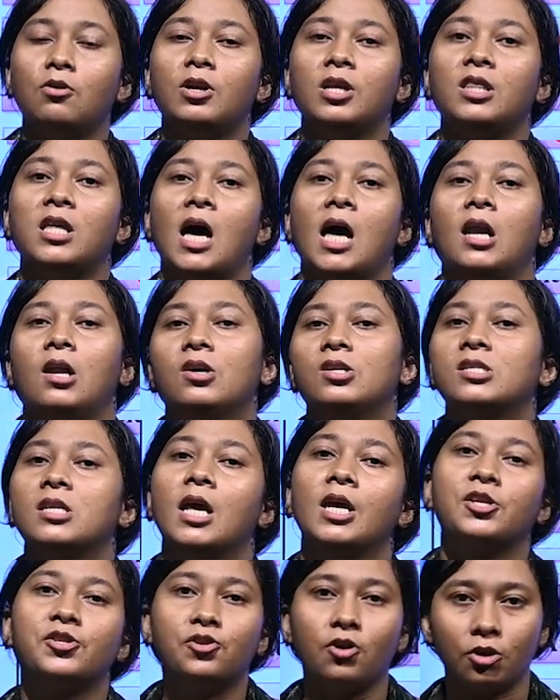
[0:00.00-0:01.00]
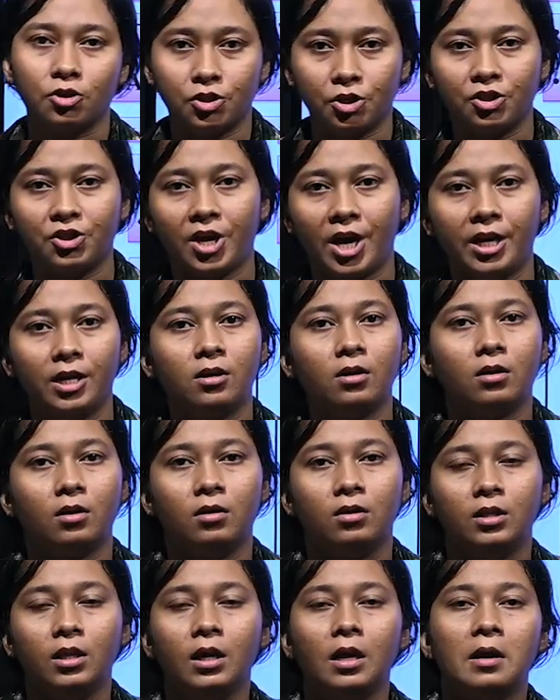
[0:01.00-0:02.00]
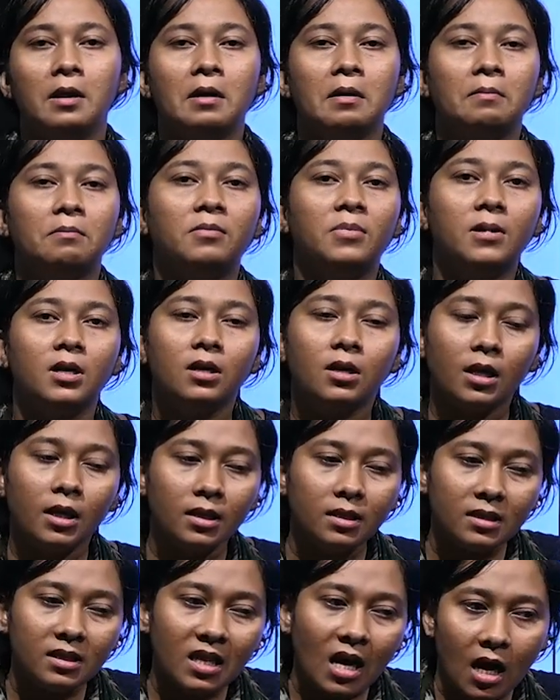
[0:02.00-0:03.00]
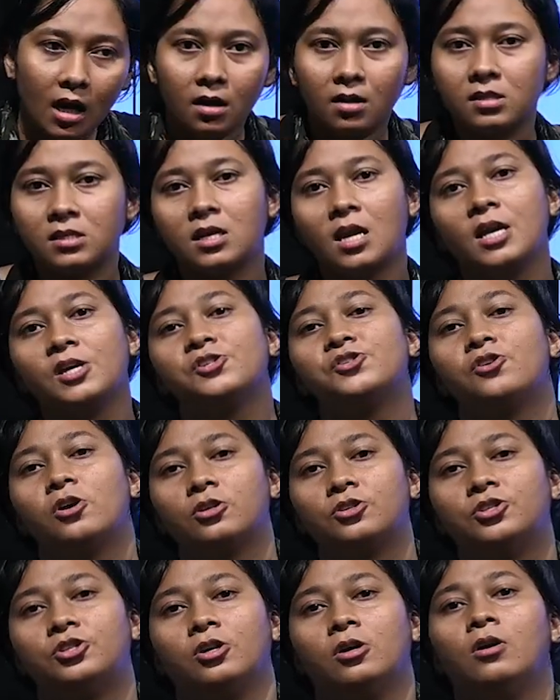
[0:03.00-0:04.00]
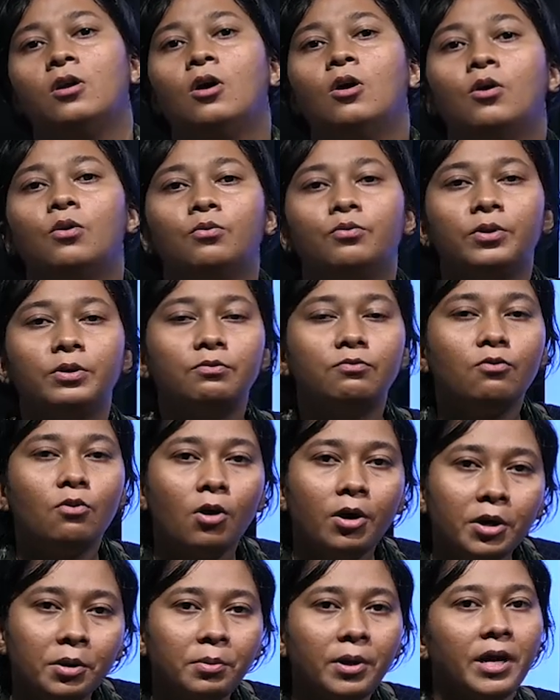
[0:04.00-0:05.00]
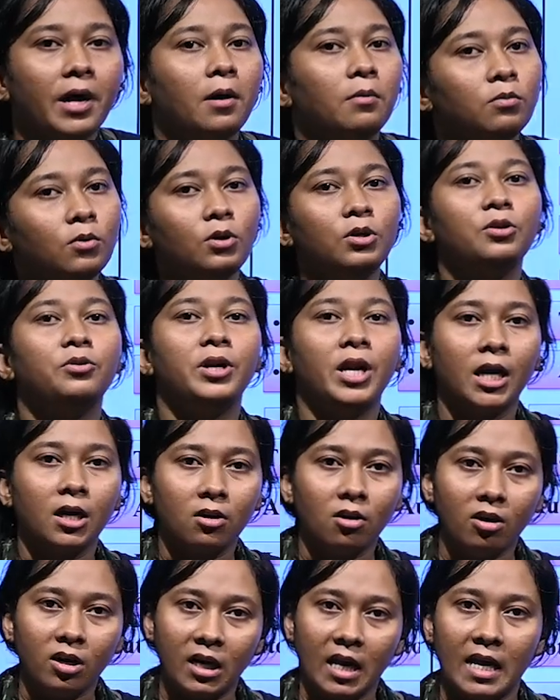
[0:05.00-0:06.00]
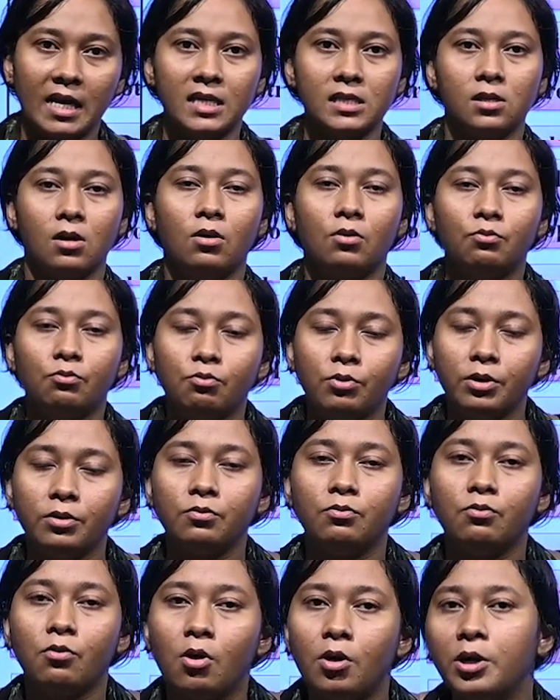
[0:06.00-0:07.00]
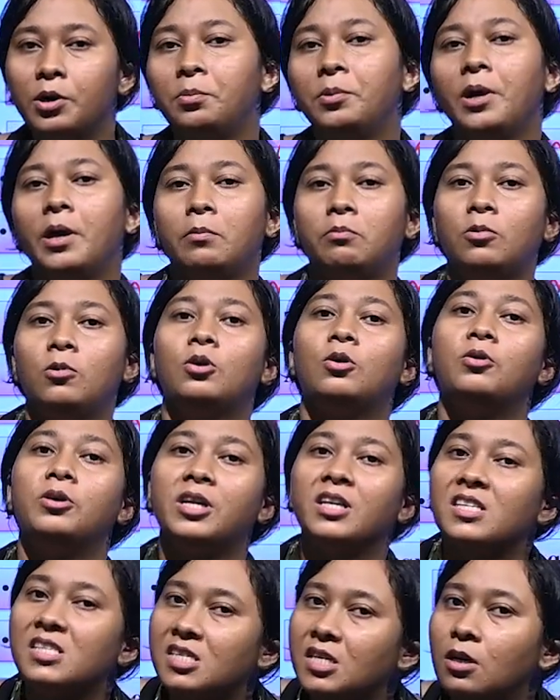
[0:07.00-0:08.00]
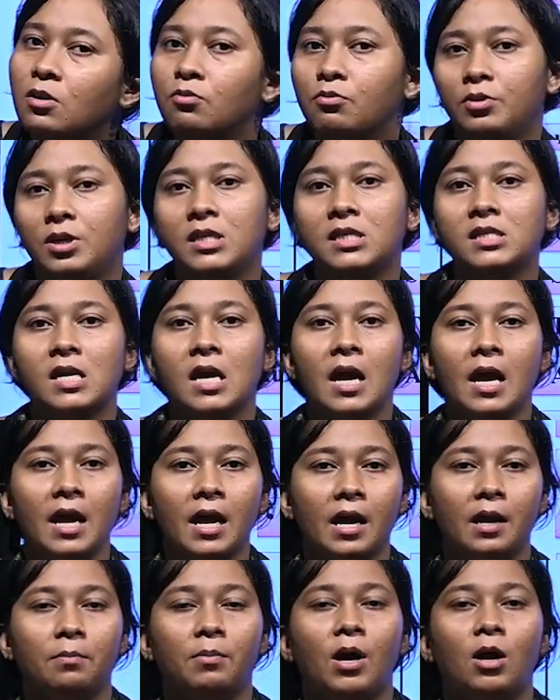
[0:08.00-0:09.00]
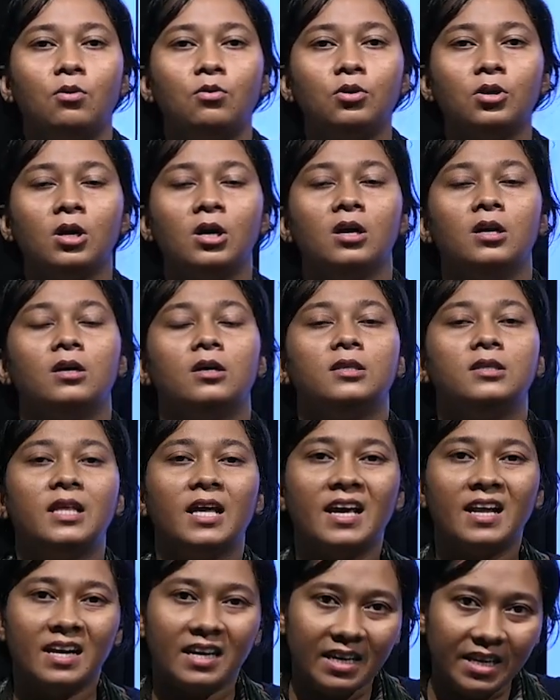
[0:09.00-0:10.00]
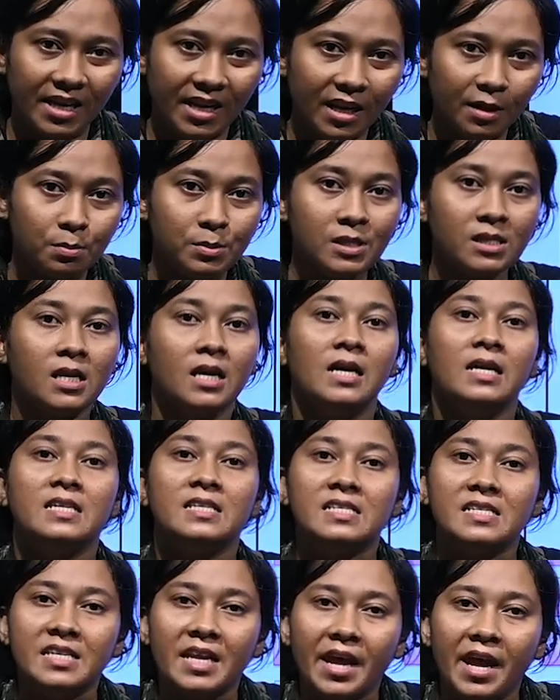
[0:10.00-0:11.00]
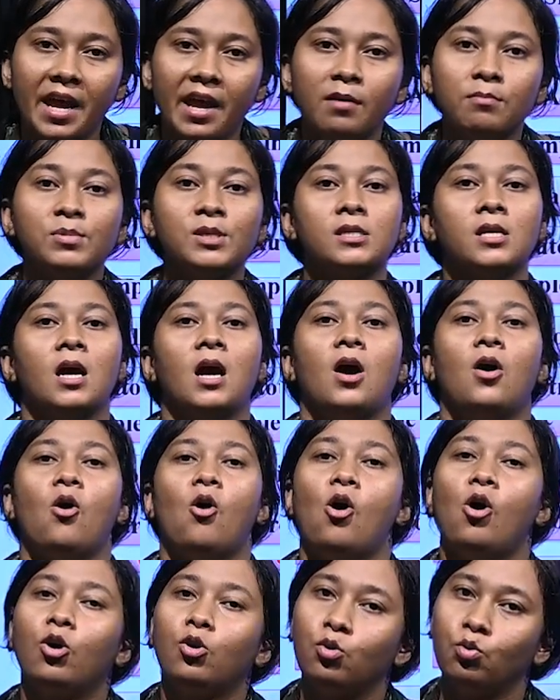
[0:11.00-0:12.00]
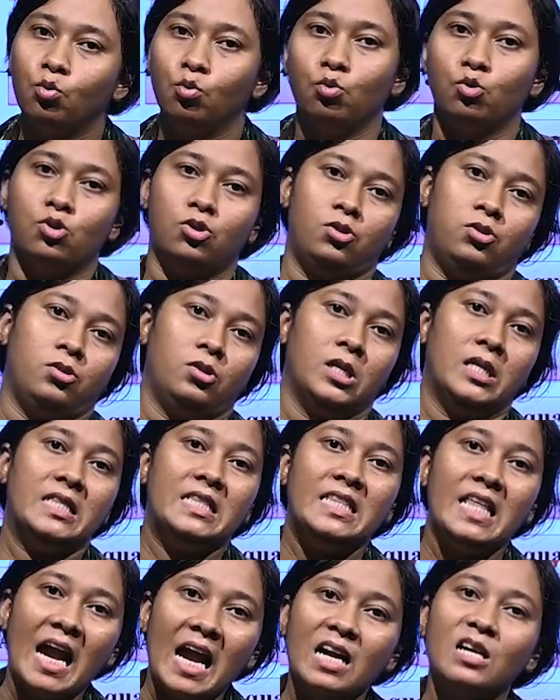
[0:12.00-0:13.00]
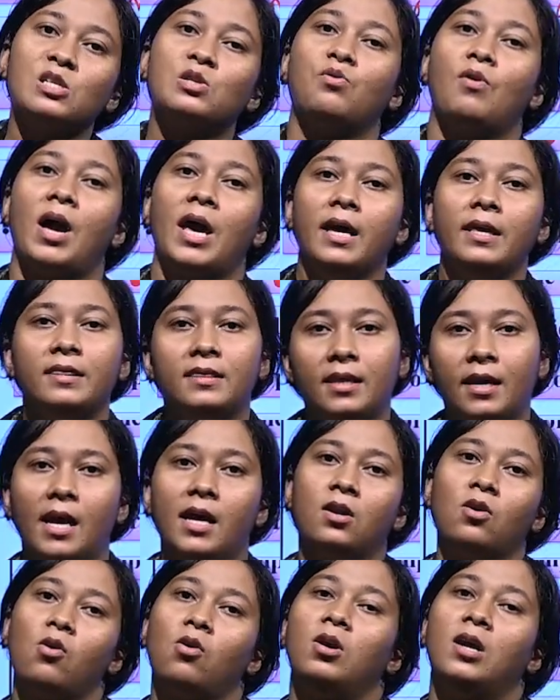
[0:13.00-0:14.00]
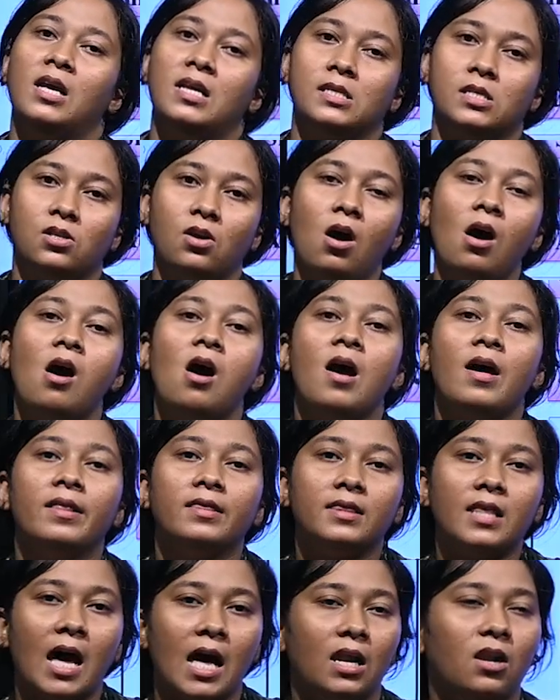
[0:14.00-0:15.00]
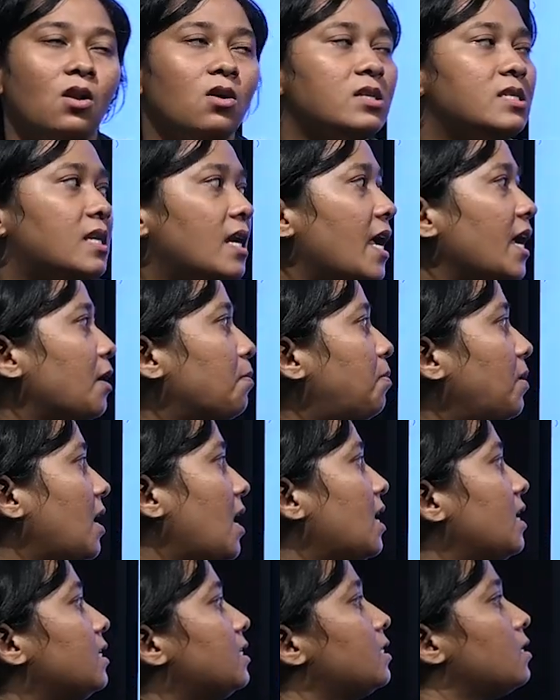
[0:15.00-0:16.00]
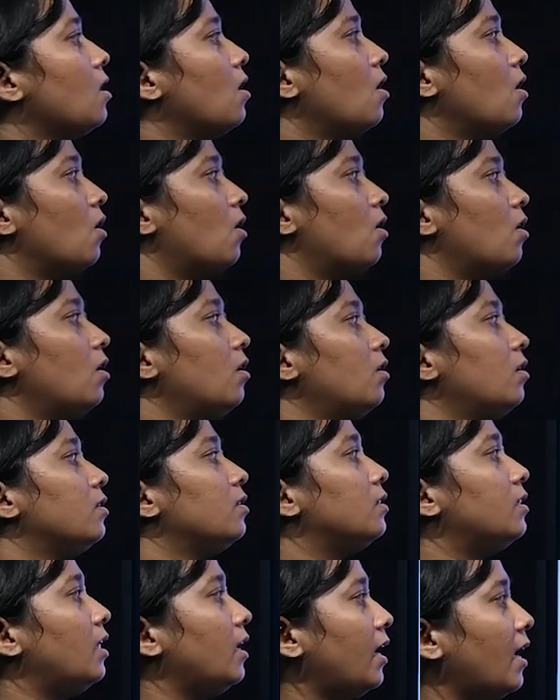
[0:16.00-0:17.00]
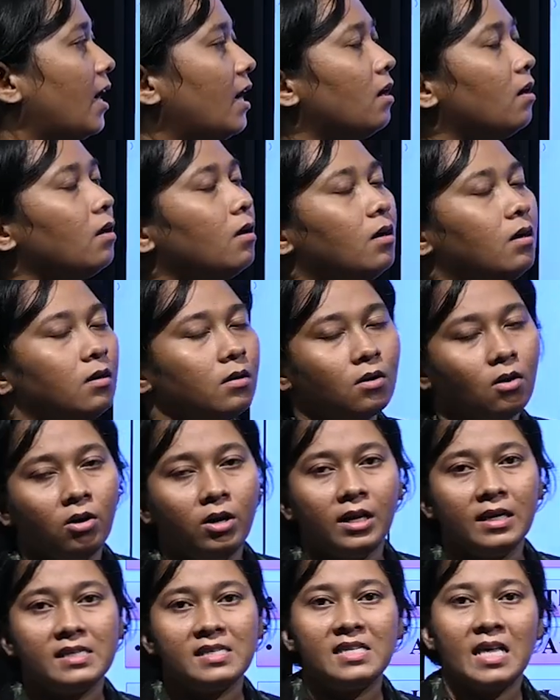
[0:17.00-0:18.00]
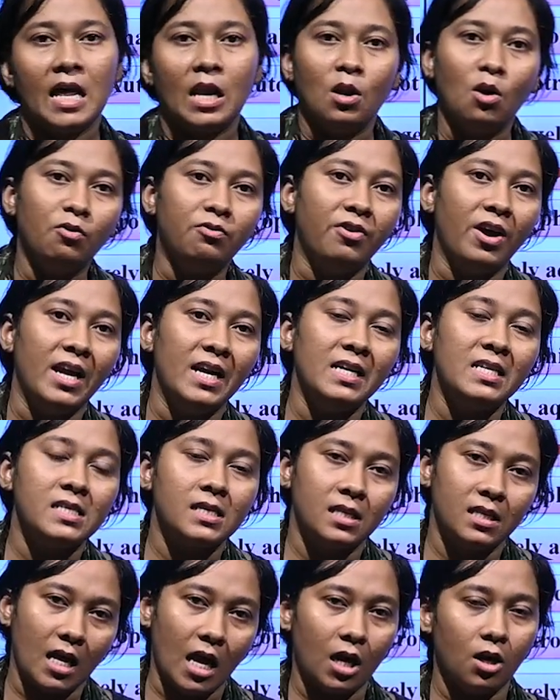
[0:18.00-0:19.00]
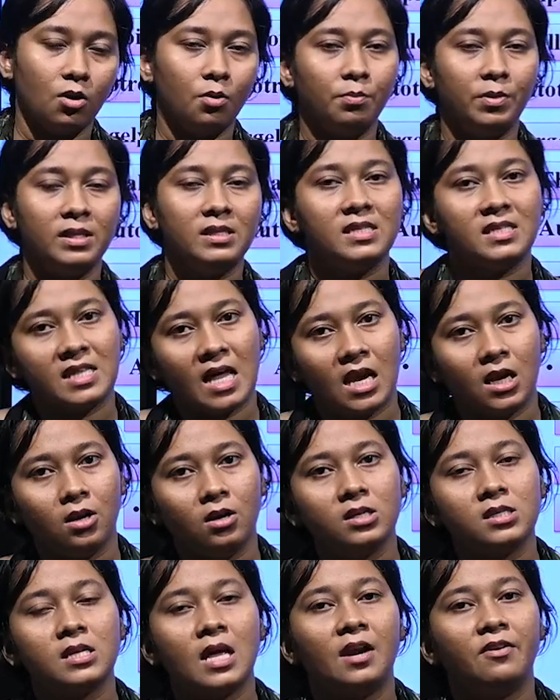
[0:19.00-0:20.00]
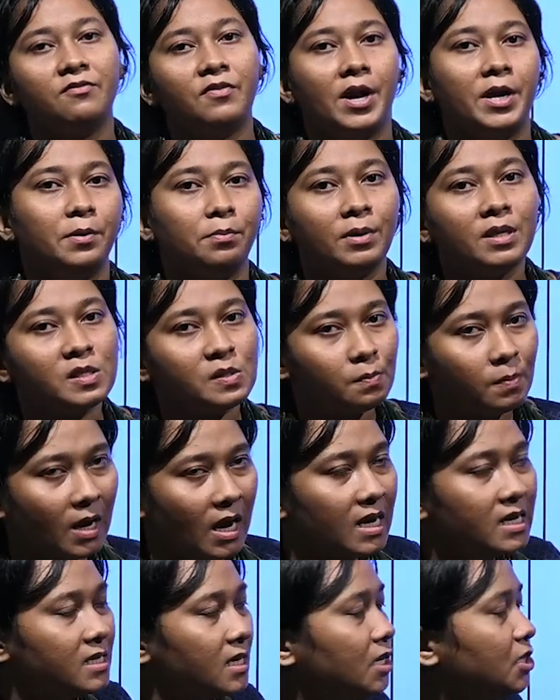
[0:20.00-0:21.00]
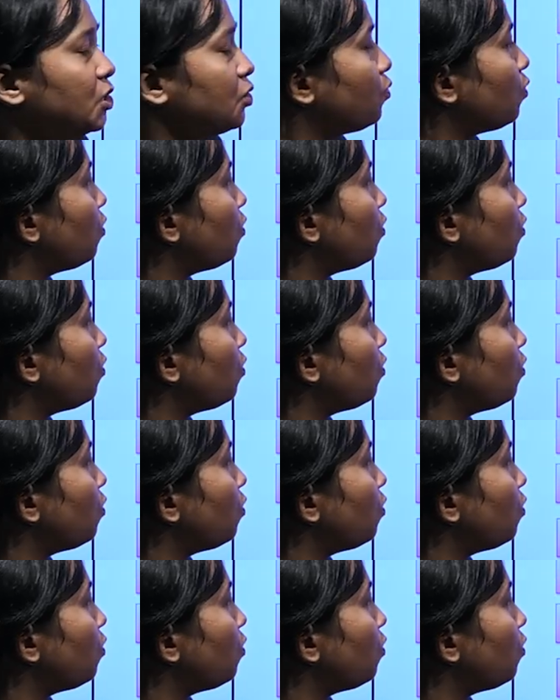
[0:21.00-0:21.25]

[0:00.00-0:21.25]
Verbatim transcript: gote thallus like structure tiyari karanti. But in thallus like structure we won't be able to recognize or we won't be able to distinguish about their leaves, stems or roots. That's why they are called as the thallus-like plants, or they are called as thallophytes. Thallo means thallus and phyte means plants, as you